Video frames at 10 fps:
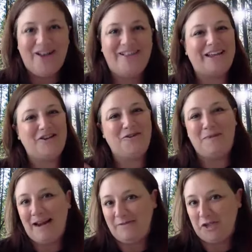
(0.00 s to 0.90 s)
Like you
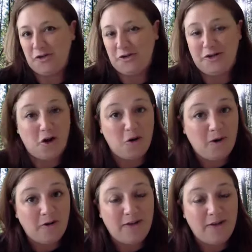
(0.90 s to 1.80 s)
might have to turn in your
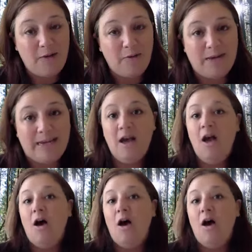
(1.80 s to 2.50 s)
homework for that week.